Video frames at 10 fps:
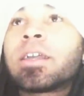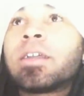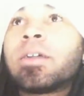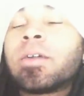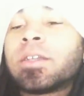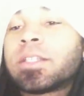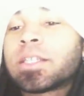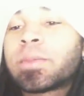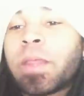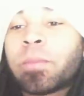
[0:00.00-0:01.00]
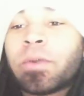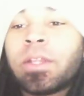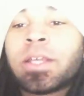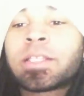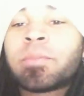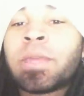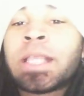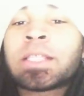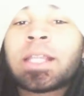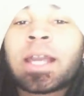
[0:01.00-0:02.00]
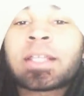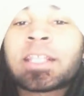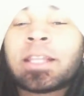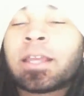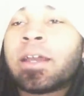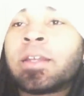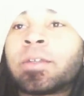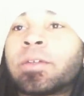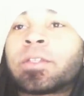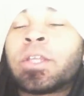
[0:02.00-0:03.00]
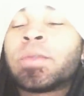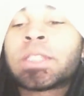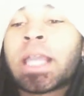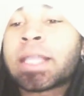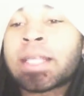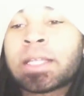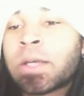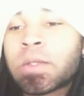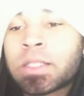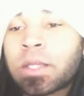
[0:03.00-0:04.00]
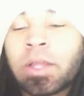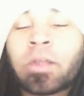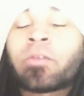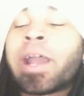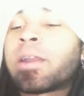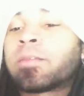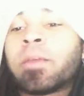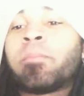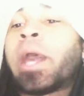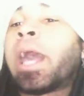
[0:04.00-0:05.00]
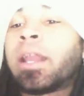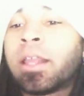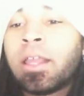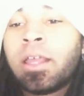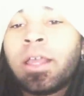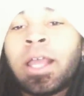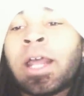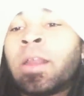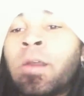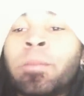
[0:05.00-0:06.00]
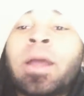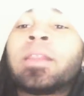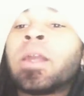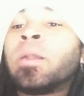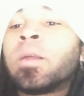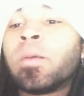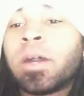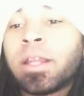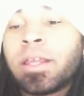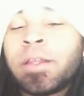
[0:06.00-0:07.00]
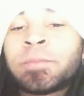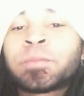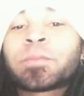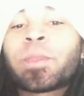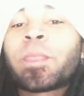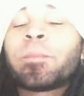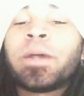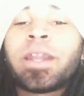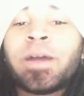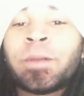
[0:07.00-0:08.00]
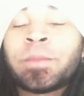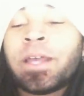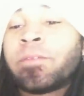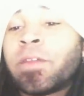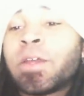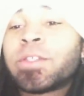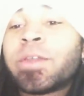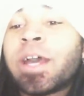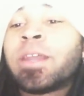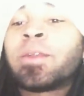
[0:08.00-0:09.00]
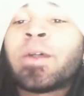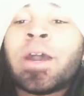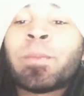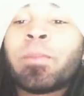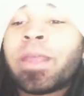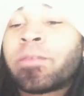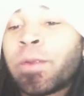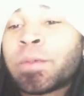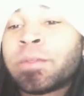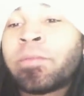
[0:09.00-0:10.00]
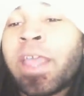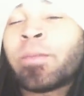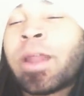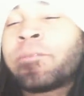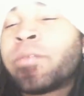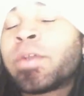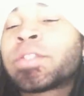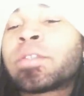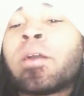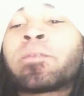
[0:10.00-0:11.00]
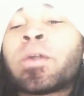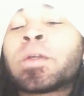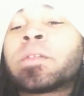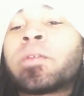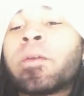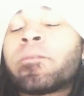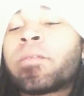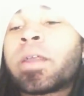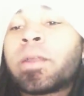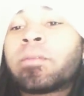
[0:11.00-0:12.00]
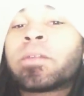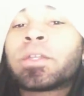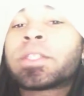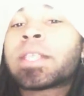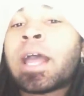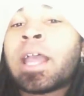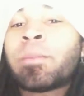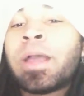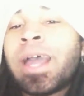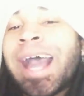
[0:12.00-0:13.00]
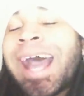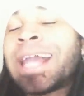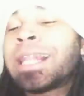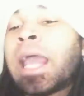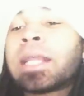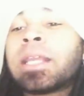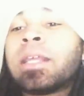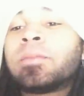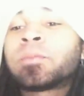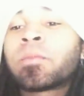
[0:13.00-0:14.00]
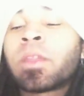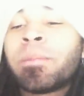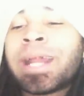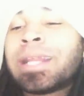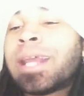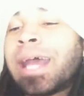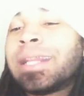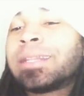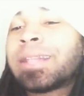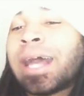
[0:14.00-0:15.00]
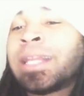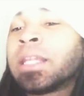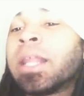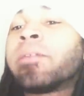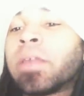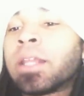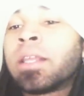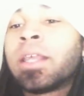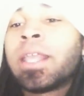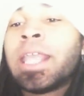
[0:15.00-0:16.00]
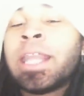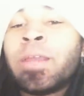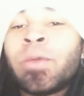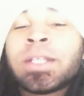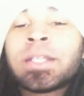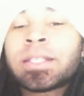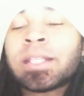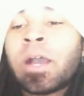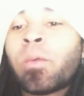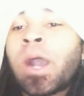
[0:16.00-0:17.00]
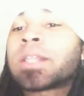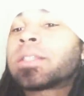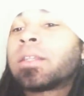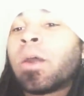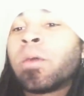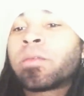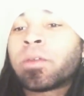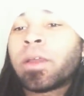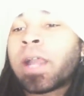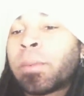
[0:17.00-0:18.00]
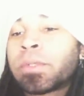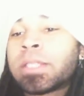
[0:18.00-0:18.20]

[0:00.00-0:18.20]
gorgeous, people. It looks amazing. Like I said, like under 2 seconds I noticed it like right off the bat, and I know I'm not the only one, but for those of you that don't know, I'm a big Frozen fan. When I first saw Frozen for the very first time, I liked it, but but I didn't love it. And it wasn't until I watched it over a couple